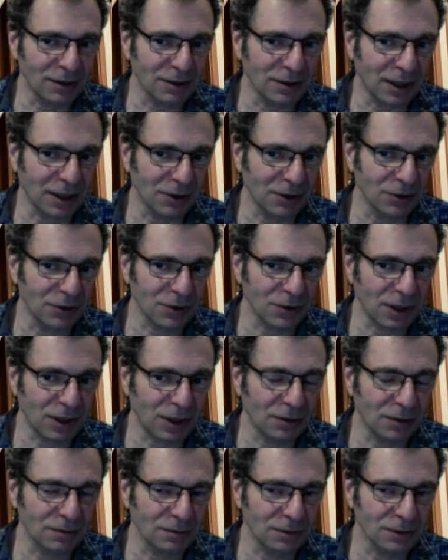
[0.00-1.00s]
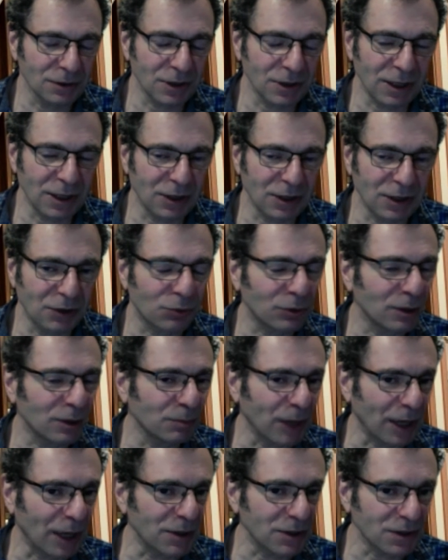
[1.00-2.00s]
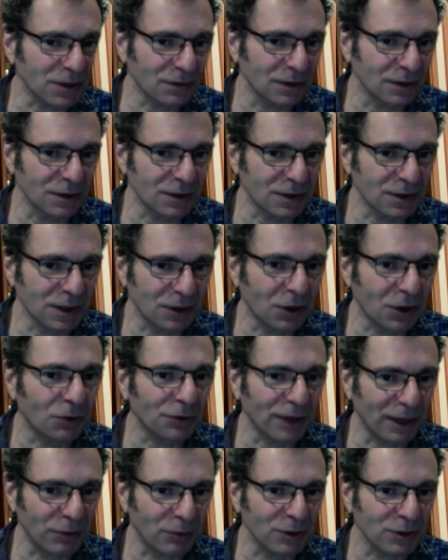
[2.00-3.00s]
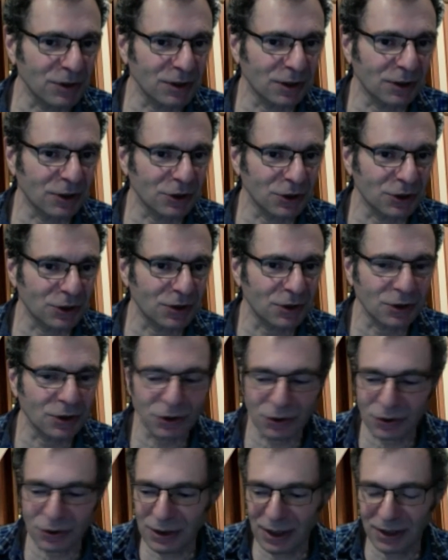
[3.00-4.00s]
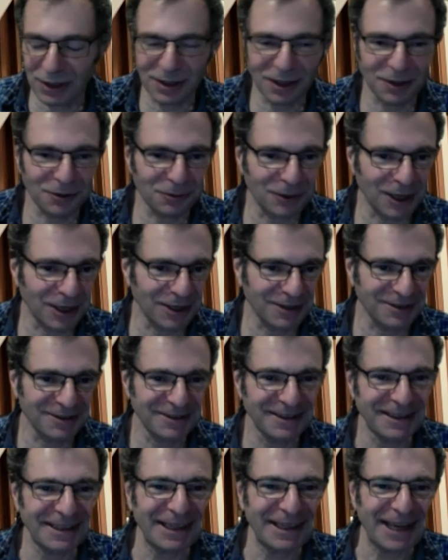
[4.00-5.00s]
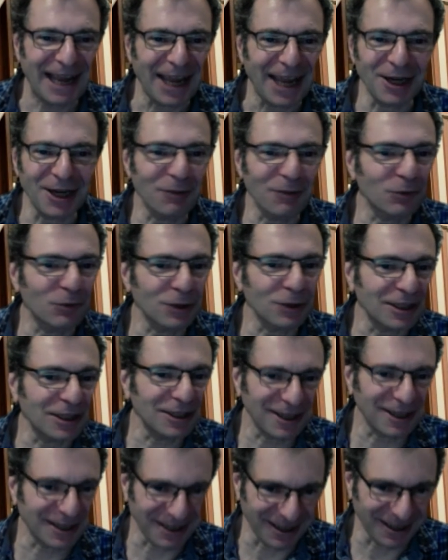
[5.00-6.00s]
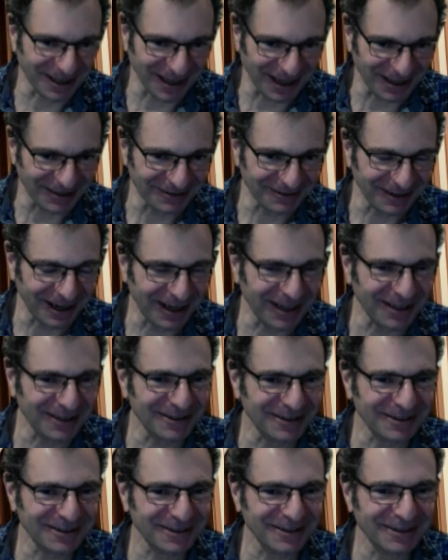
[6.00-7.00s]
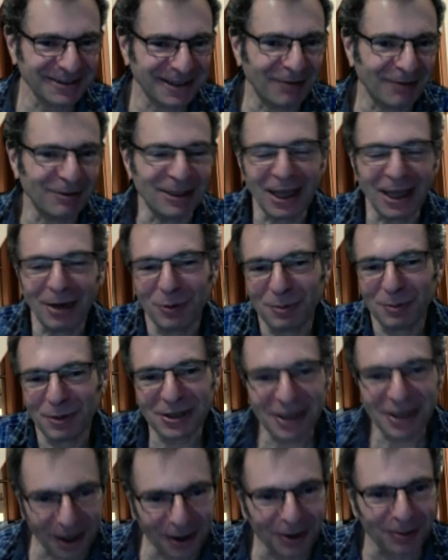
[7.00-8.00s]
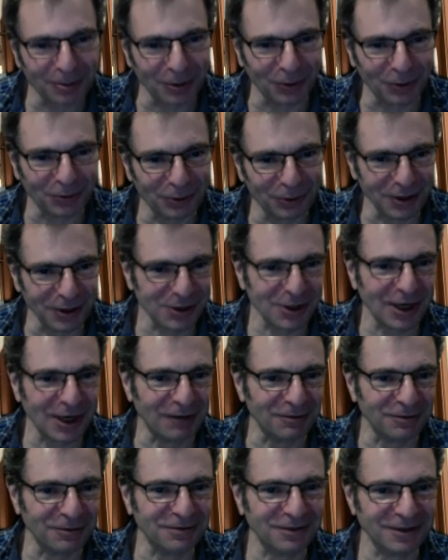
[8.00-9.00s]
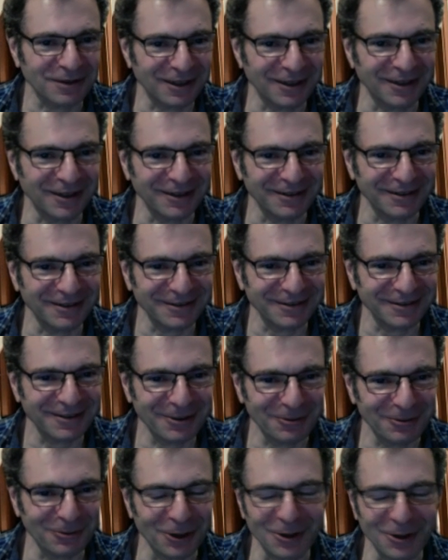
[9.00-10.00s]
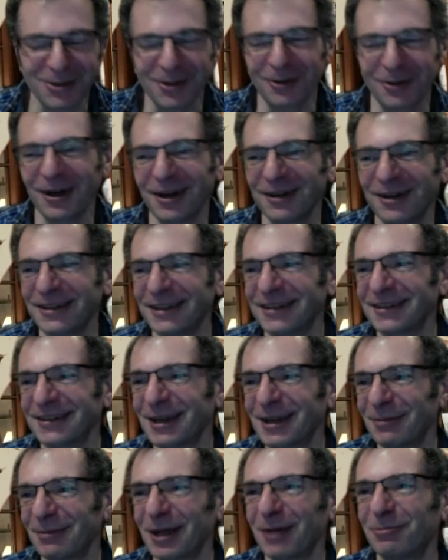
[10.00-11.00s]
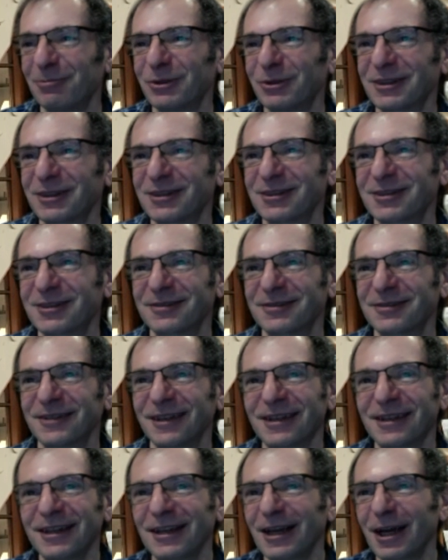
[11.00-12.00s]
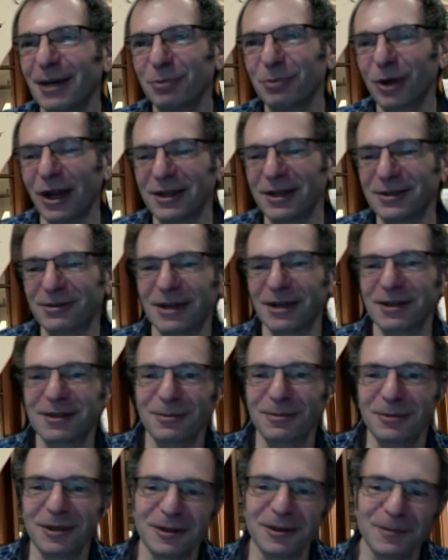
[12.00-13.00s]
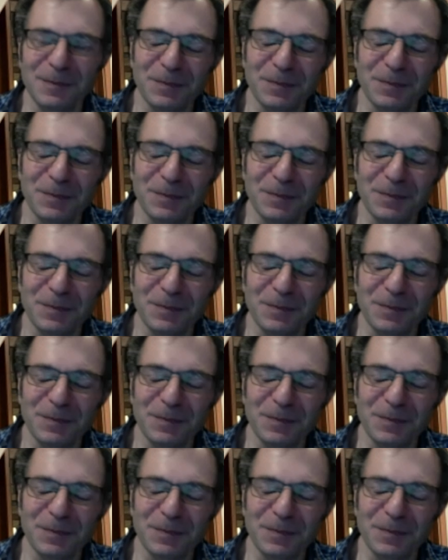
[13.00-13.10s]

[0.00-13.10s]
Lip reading: diners take 3 bites of it and say, "Oh, that was delicious. Could you take that away?" And never eating it again, right? I mean, that would be terrible for a chef to work so hard at coming up with a prize recipe.